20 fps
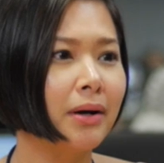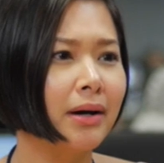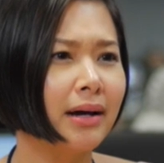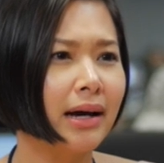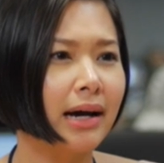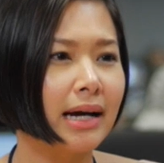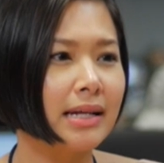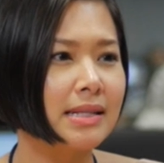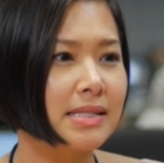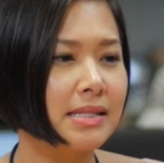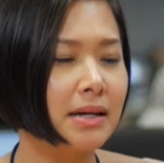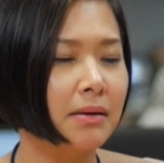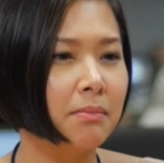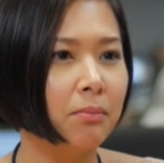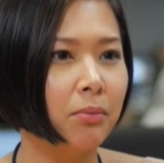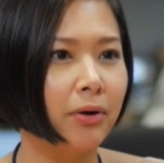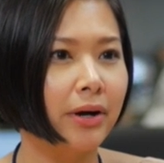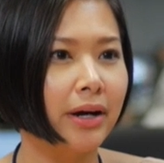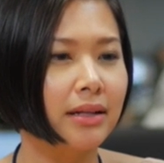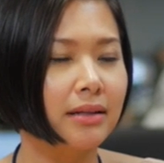At some
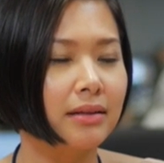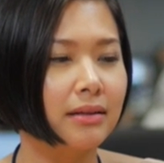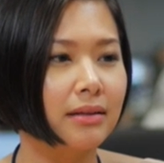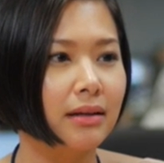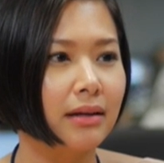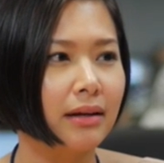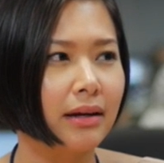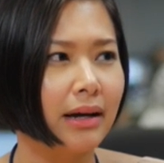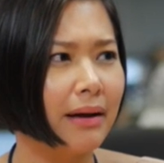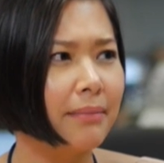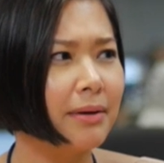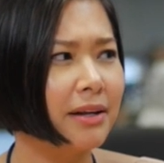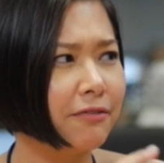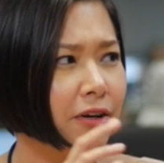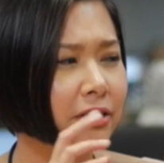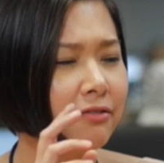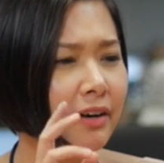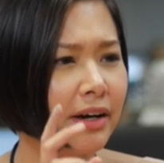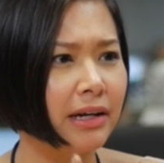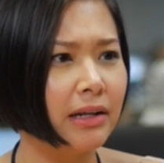point, I mean, for a
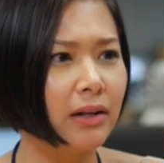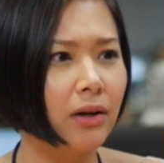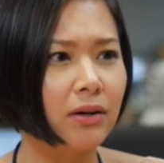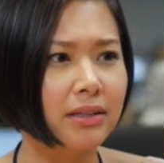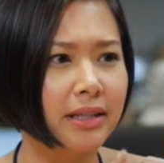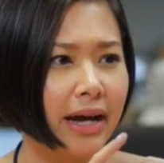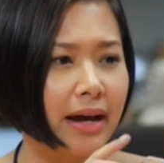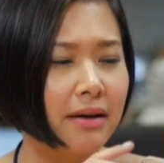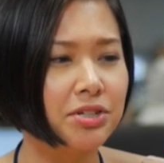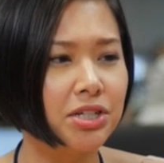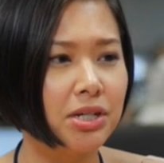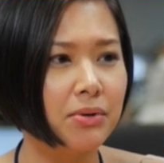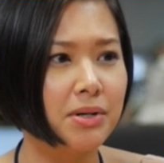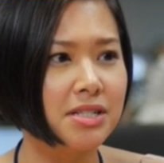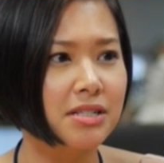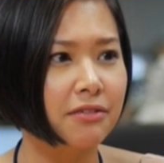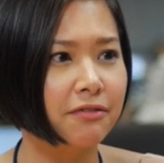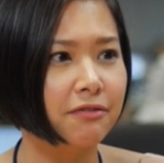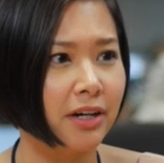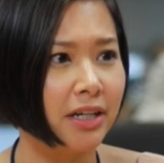very long time, she was the
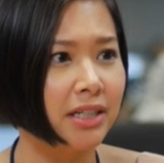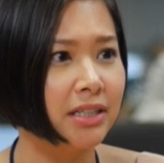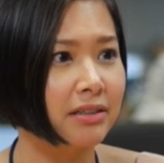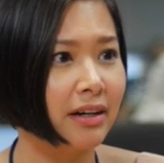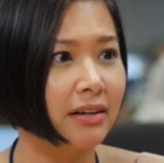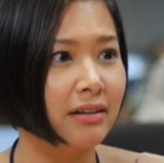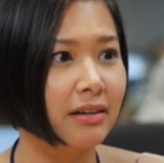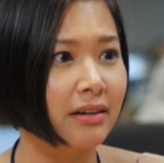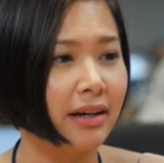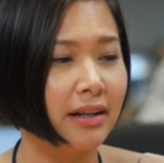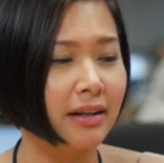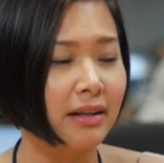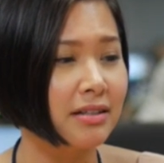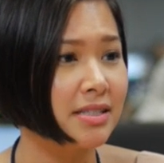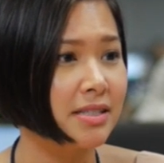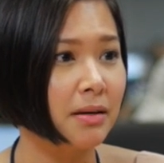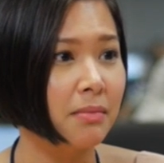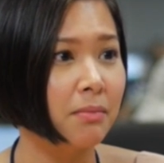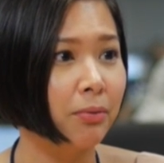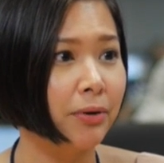front runner. And at
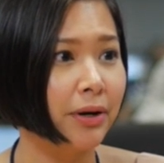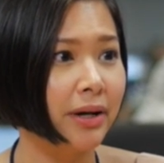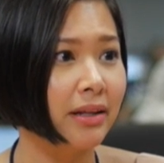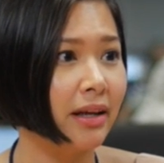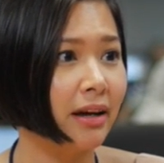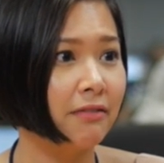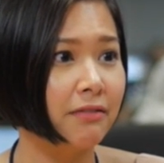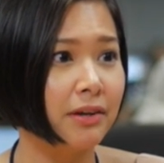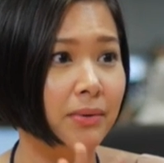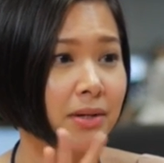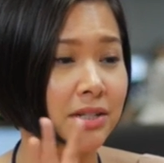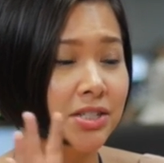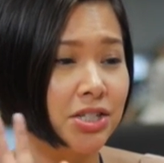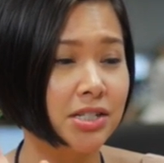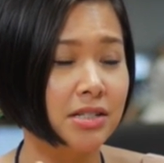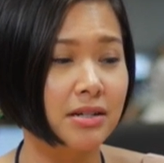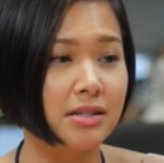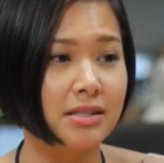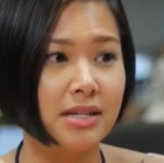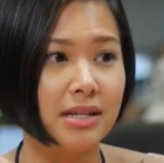some point, everyone just
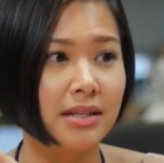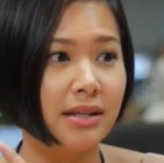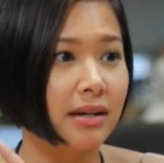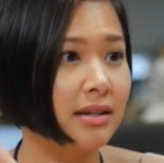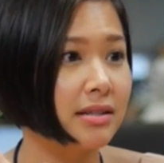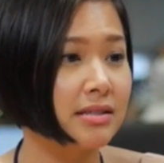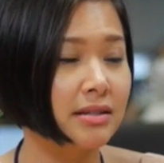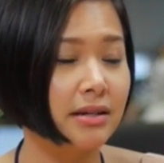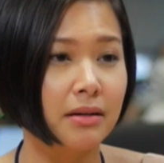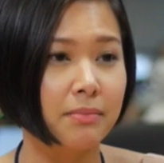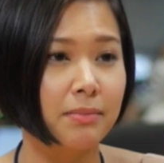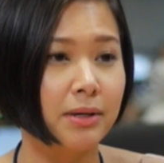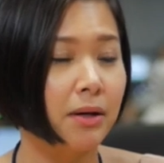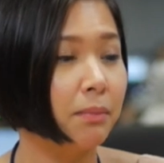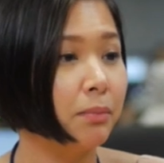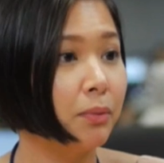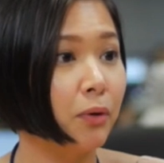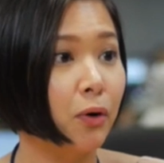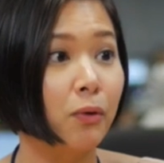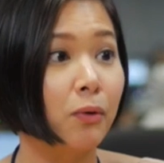conceded it's going to be a
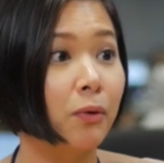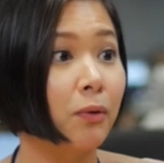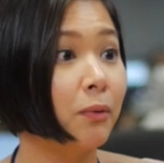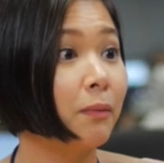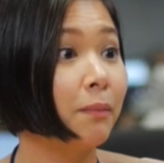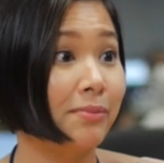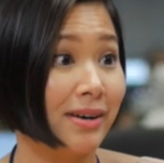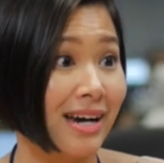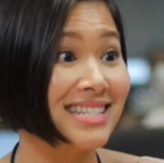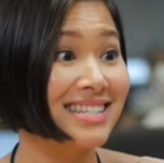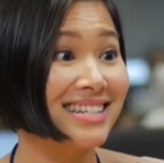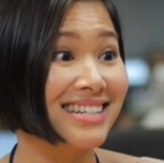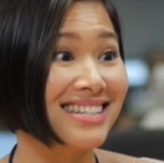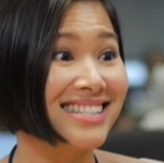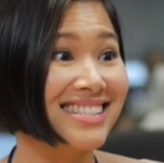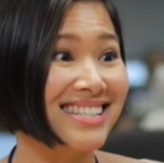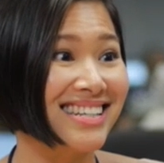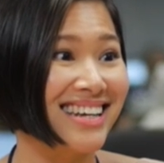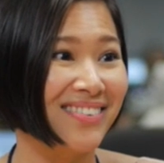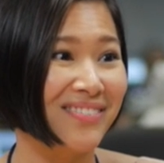Poe
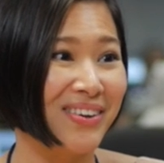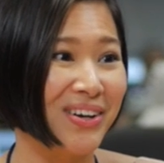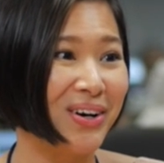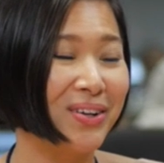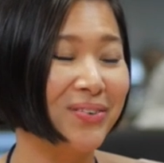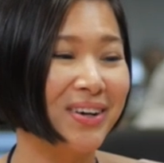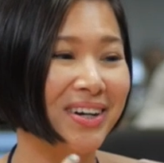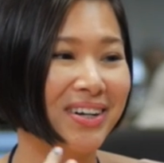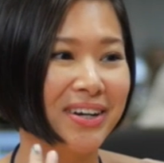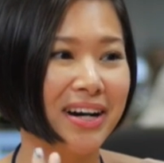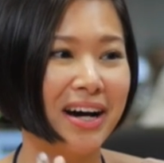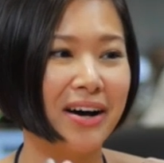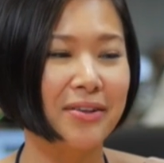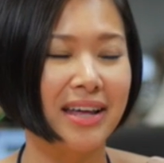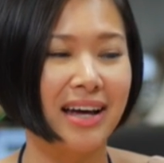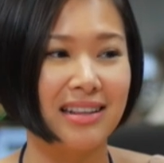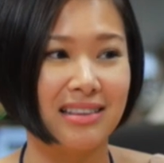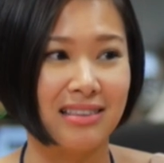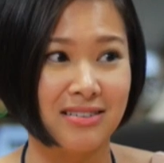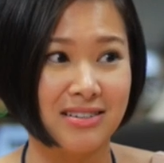presidency, and we all wonder how
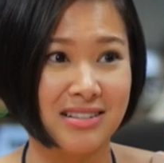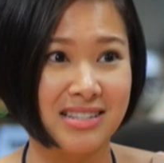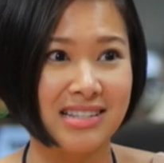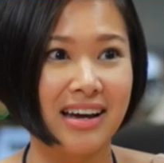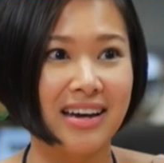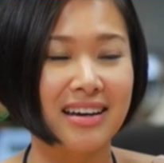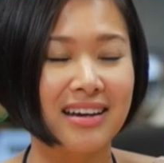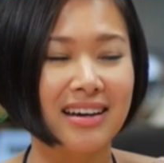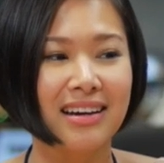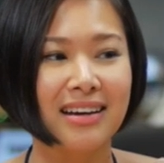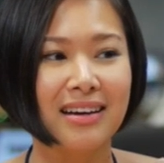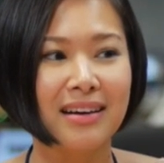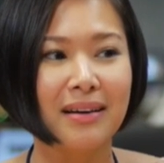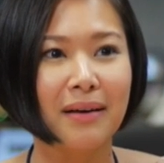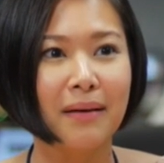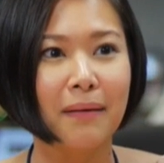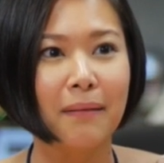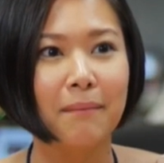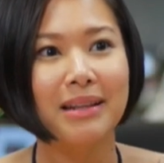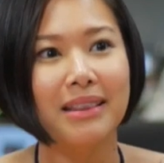yes. that looks like.
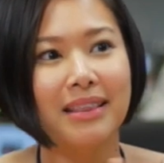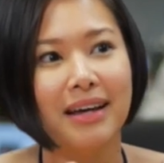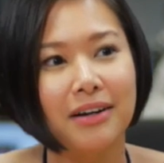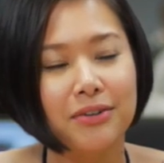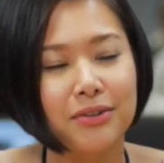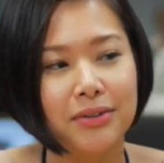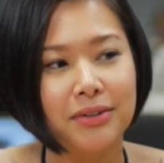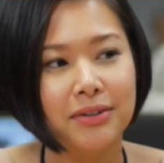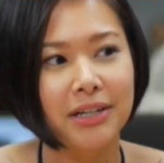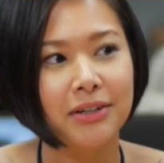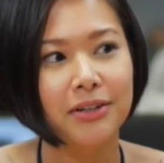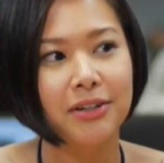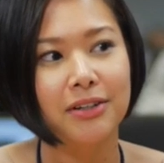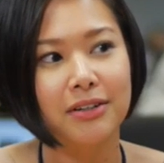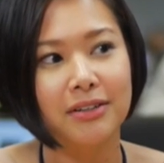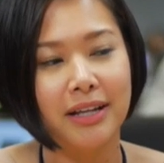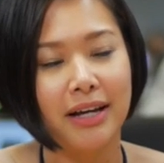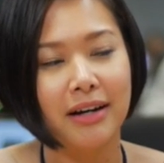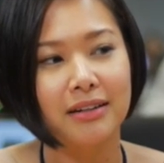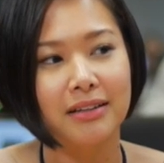Yes. But then Rodrigo
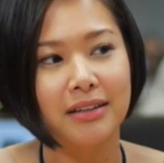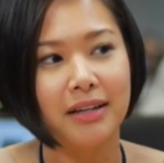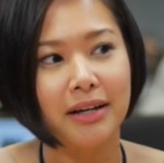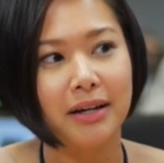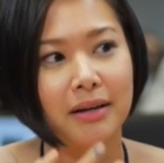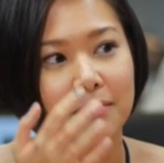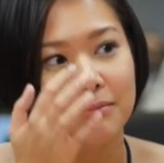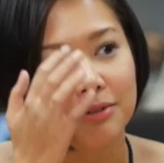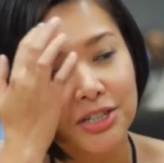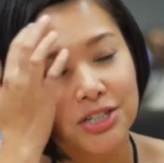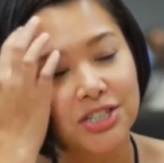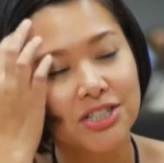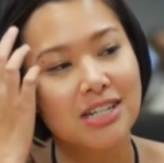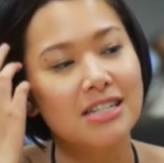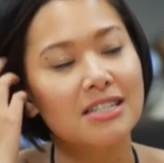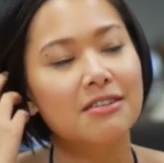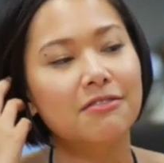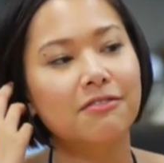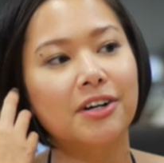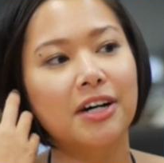Duterte emerged as
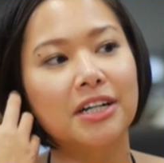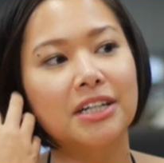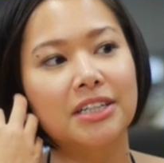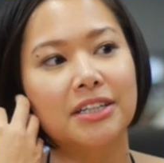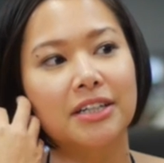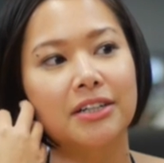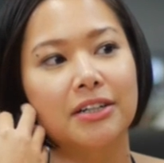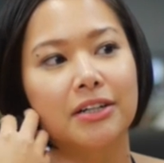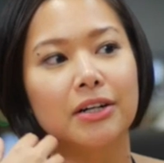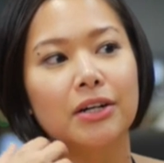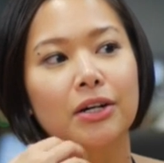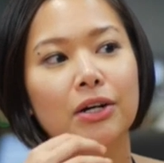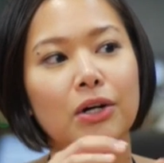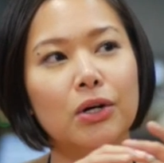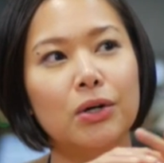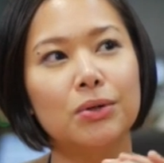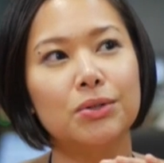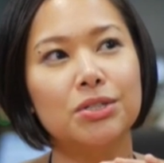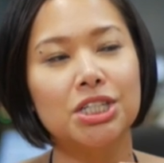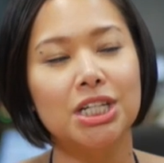a front runner
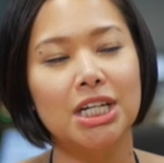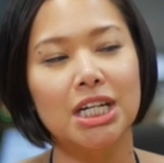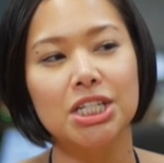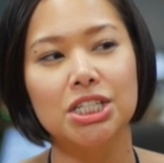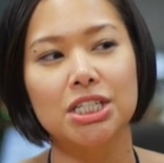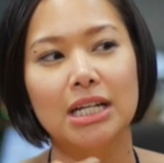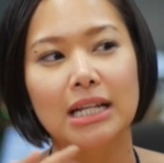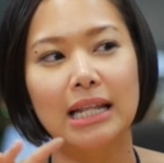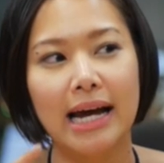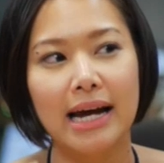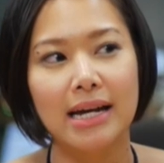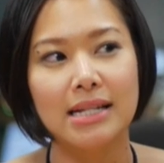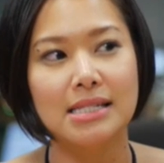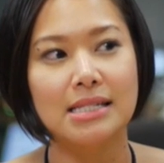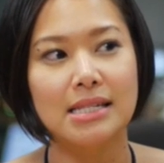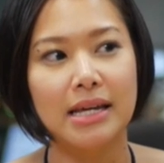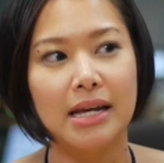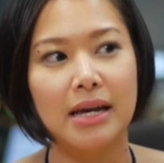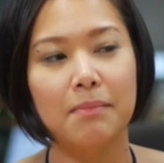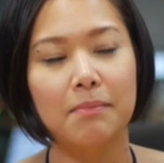who changed the
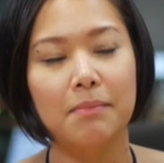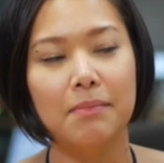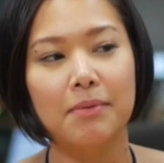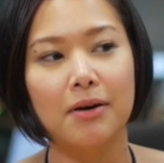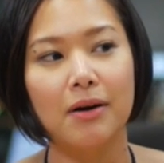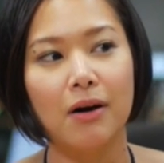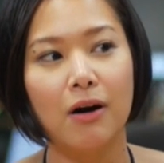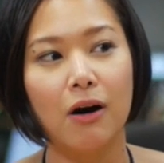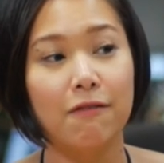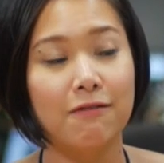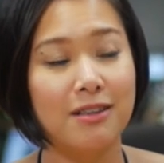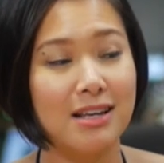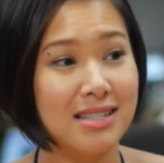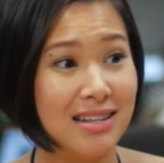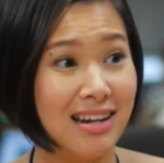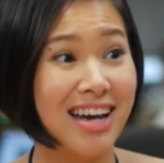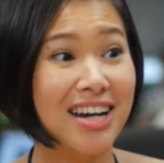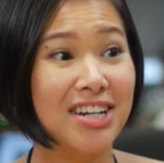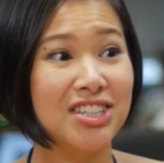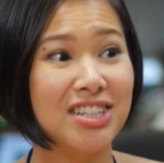landscape of these
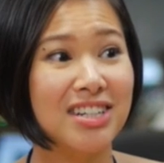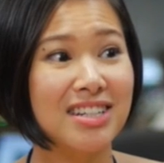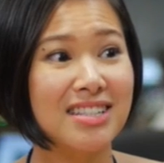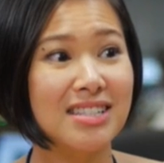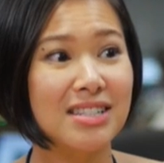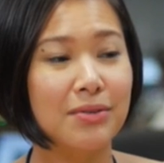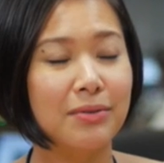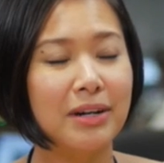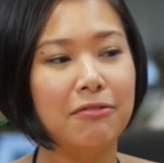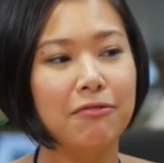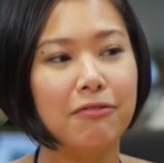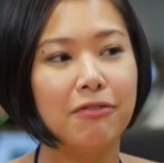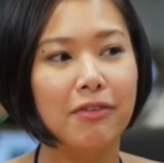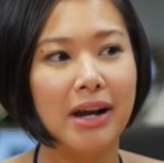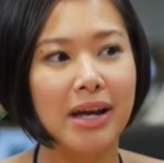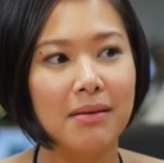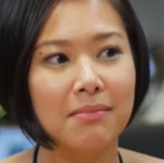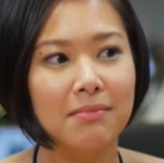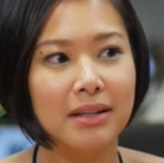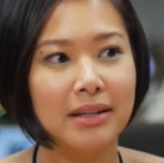elections,
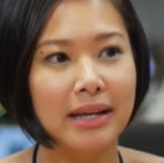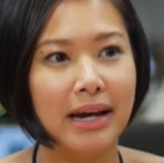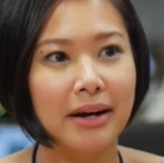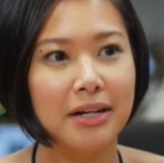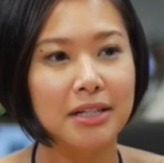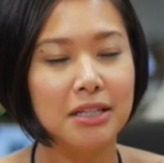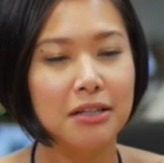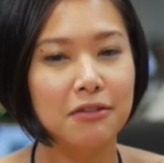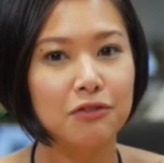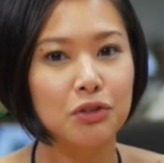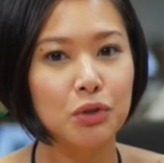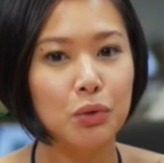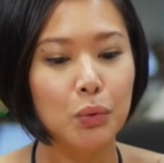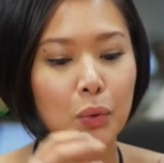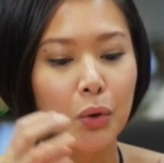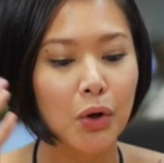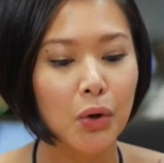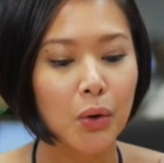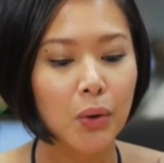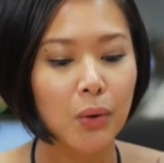reframed the narrative to
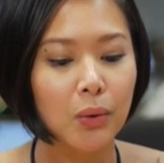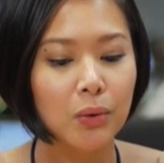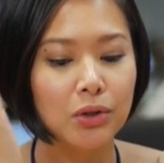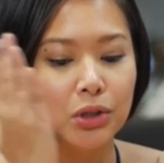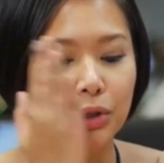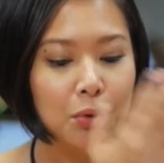don't